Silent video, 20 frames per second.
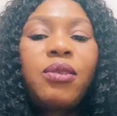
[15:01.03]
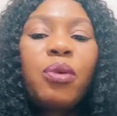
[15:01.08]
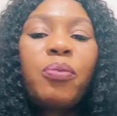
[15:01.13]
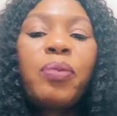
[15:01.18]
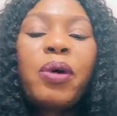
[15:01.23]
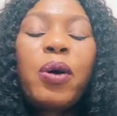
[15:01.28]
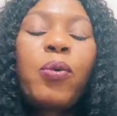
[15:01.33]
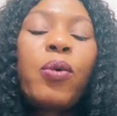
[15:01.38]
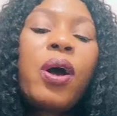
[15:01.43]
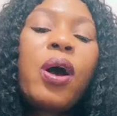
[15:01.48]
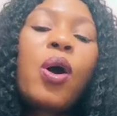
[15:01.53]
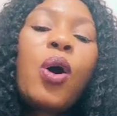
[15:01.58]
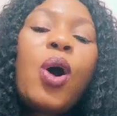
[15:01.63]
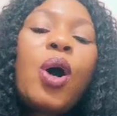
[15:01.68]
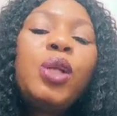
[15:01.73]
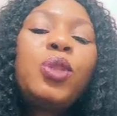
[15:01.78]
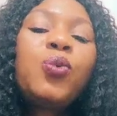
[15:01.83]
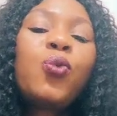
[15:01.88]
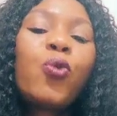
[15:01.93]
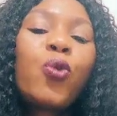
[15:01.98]
number one.
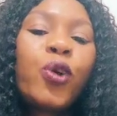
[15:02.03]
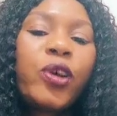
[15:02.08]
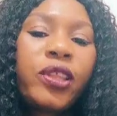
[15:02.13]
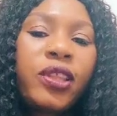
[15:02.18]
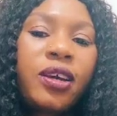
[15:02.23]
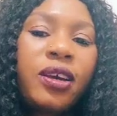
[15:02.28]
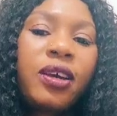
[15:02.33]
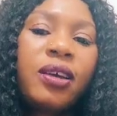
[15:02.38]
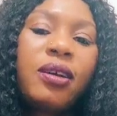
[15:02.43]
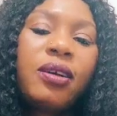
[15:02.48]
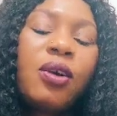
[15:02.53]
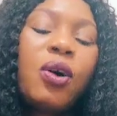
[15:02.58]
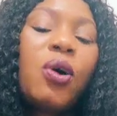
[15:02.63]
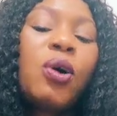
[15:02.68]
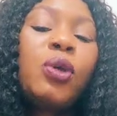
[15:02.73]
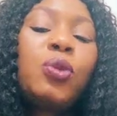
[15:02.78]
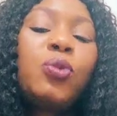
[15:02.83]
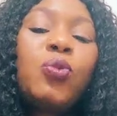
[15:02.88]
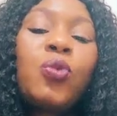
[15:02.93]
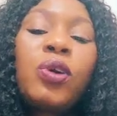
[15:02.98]
Hot water
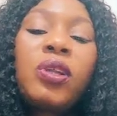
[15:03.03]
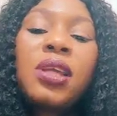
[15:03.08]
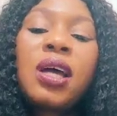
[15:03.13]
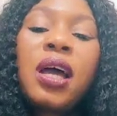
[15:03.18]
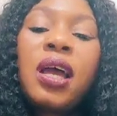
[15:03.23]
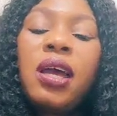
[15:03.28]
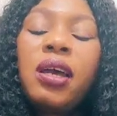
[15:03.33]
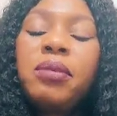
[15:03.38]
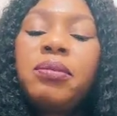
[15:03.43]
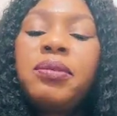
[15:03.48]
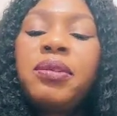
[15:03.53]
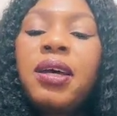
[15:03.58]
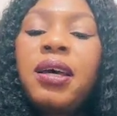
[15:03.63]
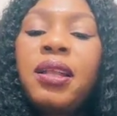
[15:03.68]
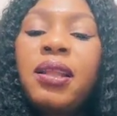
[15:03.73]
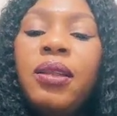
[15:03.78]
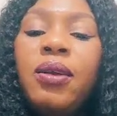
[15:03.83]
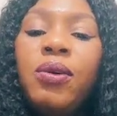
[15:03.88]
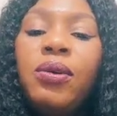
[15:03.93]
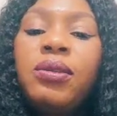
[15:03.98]
helps
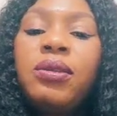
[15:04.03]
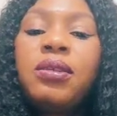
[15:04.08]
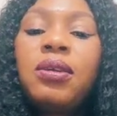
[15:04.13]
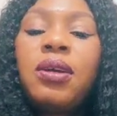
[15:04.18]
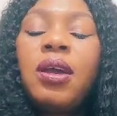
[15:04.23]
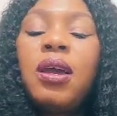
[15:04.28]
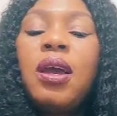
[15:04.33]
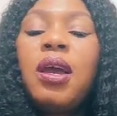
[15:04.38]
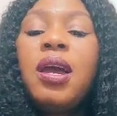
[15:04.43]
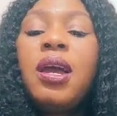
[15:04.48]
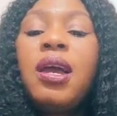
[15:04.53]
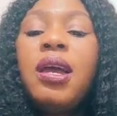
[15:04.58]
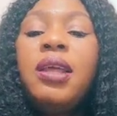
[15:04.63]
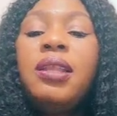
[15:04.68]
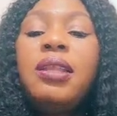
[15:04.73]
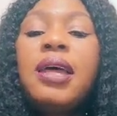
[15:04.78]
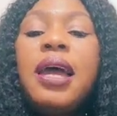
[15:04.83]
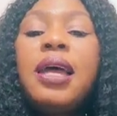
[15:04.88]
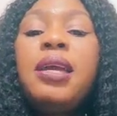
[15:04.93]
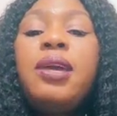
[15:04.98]
a lot.
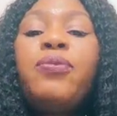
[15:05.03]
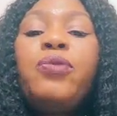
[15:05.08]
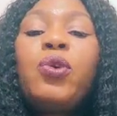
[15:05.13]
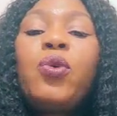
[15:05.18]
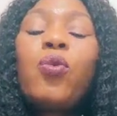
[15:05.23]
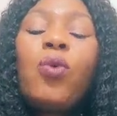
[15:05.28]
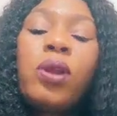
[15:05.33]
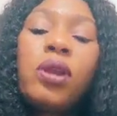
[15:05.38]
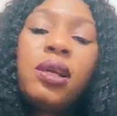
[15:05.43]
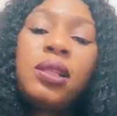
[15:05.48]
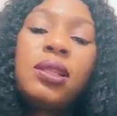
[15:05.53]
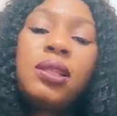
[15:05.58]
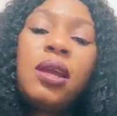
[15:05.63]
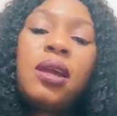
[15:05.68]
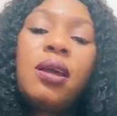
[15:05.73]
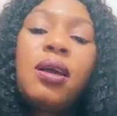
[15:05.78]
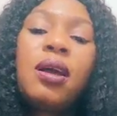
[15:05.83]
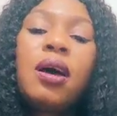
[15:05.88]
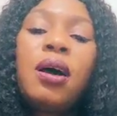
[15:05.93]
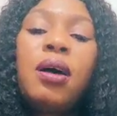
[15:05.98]
Then if you want to
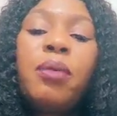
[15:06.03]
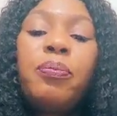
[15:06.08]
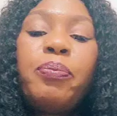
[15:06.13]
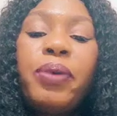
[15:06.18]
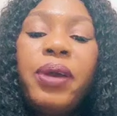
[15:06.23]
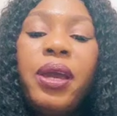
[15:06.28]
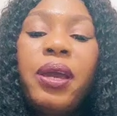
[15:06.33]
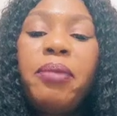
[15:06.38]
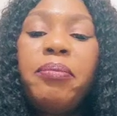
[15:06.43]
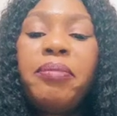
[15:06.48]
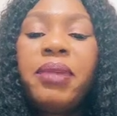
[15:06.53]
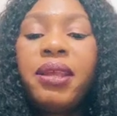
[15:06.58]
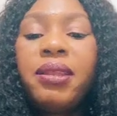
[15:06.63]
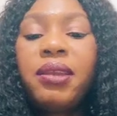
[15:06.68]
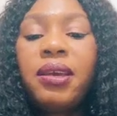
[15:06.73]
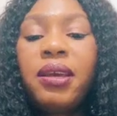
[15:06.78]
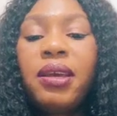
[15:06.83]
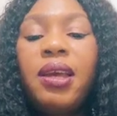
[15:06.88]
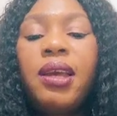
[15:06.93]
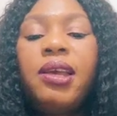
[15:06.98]
take a pain
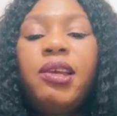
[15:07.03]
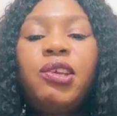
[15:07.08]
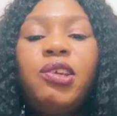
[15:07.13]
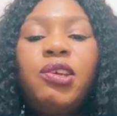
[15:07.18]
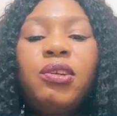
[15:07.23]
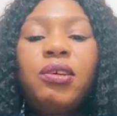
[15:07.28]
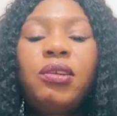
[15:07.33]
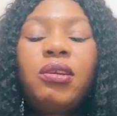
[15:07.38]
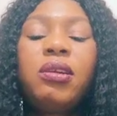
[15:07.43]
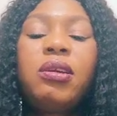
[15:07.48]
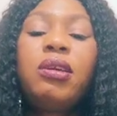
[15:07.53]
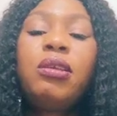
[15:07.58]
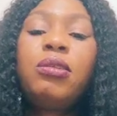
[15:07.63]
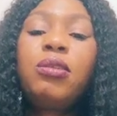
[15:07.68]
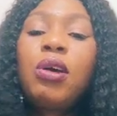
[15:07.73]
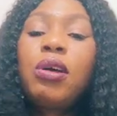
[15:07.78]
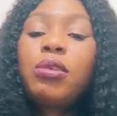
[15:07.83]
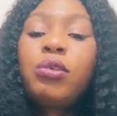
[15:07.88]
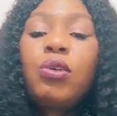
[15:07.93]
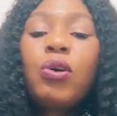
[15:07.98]
medication,
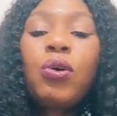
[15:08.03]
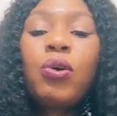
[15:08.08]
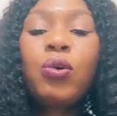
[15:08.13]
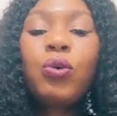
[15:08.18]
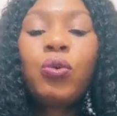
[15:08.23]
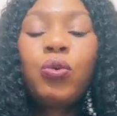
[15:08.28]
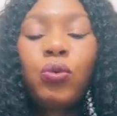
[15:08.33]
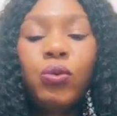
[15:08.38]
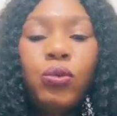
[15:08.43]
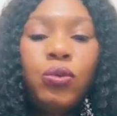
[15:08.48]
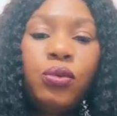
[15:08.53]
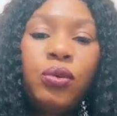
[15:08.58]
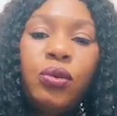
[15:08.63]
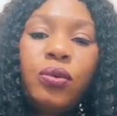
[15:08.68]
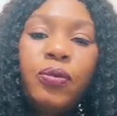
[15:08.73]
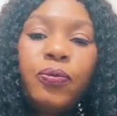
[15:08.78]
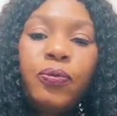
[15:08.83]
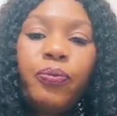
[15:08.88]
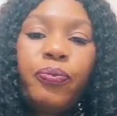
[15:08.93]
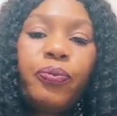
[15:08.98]
it's also good.
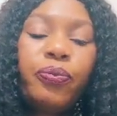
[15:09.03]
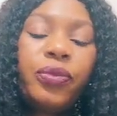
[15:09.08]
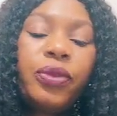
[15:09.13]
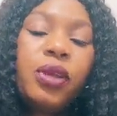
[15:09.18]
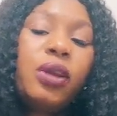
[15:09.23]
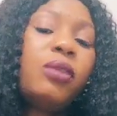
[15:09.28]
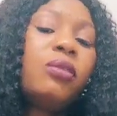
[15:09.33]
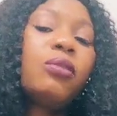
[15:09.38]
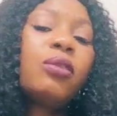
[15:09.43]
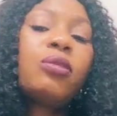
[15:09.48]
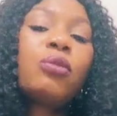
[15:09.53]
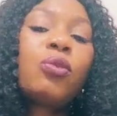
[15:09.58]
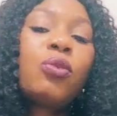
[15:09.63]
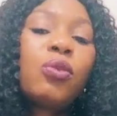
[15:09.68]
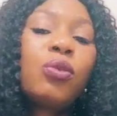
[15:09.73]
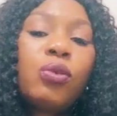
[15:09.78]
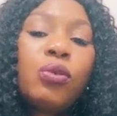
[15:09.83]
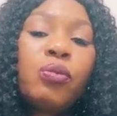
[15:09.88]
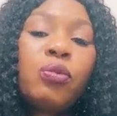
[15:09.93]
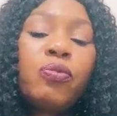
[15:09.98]
It's also
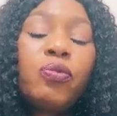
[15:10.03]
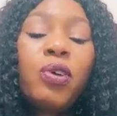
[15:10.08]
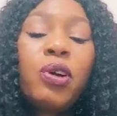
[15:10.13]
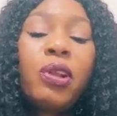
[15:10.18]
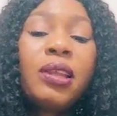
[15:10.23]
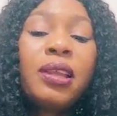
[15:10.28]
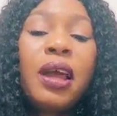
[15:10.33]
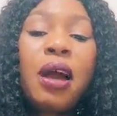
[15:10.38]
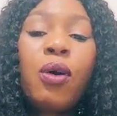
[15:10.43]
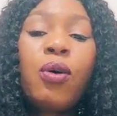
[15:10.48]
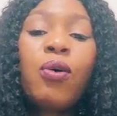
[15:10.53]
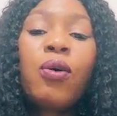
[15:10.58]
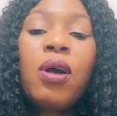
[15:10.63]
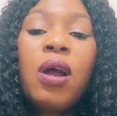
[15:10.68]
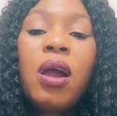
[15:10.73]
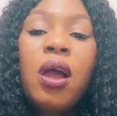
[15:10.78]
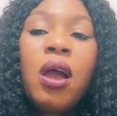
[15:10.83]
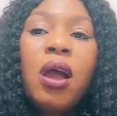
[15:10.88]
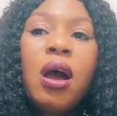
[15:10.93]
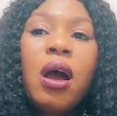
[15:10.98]
good. For now,
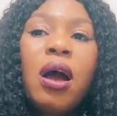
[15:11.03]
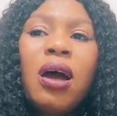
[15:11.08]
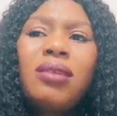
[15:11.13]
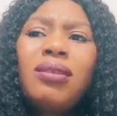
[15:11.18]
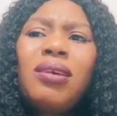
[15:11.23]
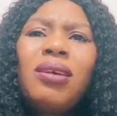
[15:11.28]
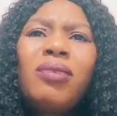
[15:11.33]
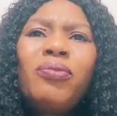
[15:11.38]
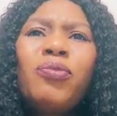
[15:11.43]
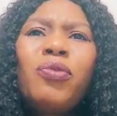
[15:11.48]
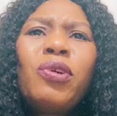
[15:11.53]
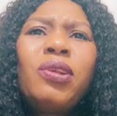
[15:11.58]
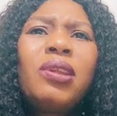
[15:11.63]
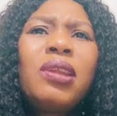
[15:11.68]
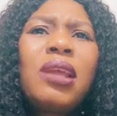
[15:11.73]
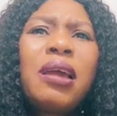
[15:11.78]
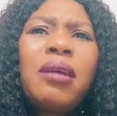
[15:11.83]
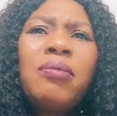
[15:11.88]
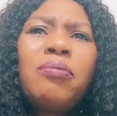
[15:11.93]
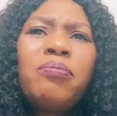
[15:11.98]
I think for
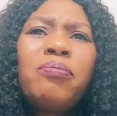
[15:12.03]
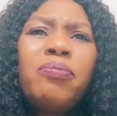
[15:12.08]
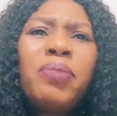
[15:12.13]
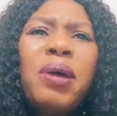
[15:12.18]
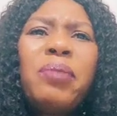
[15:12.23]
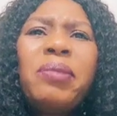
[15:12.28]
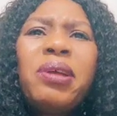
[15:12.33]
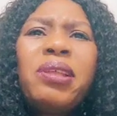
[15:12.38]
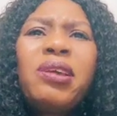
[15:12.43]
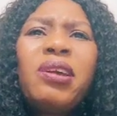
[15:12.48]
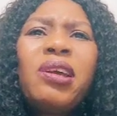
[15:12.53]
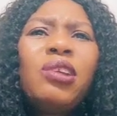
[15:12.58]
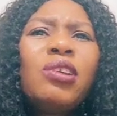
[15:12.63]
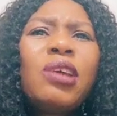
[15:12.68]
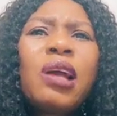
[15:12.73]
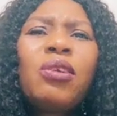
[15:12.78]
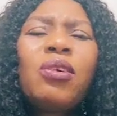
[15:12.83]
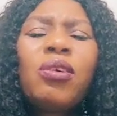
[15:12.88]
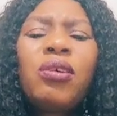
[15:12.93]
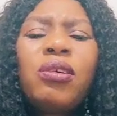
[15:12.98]
like pain
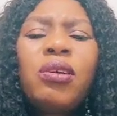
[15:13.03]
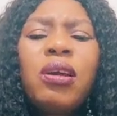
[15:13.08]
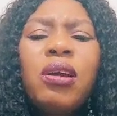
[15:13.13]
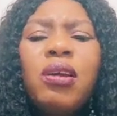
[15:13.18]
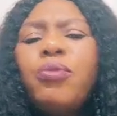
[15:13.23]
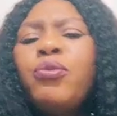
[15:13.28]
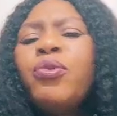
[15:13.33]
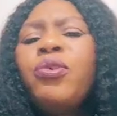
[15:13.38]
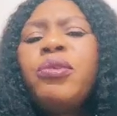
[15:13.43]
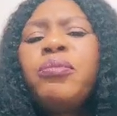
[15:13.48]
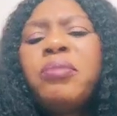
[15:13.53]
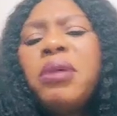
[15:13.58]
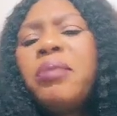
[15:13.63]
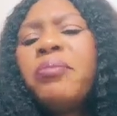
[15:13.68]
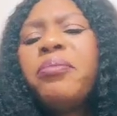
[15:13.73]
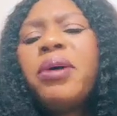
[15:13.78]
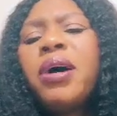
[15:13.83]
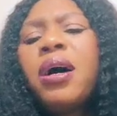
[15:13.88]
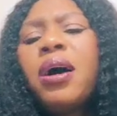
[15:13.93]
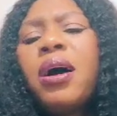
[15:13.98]
medication, I don't even
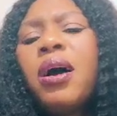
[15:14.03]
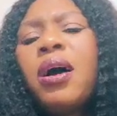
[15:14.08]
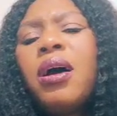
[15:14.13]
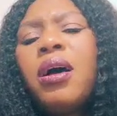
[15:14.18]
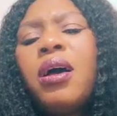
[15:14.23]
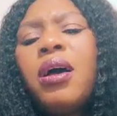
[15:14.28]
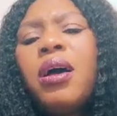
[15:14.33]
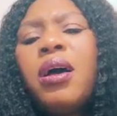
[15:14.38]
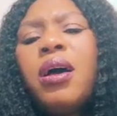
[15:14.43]
remember